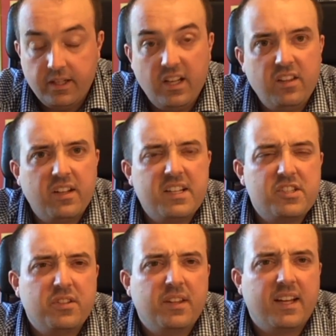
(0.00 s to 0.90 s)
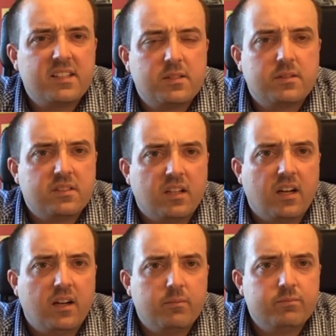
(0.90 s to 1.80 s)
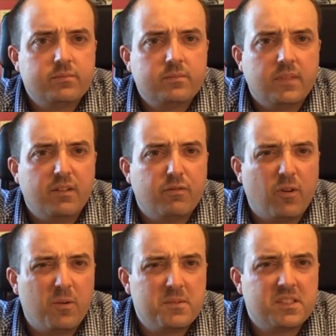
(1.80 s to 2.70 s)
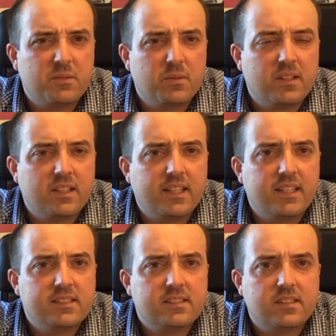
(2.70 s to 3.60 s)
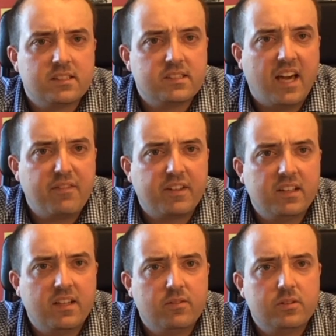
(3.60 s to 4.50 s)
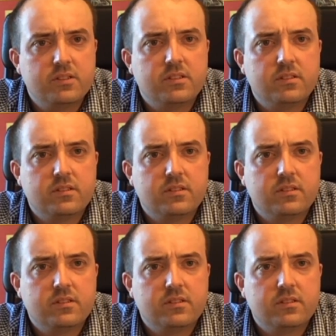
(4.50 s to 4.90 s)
Another issue that's in pharmacy really is the staffing levels.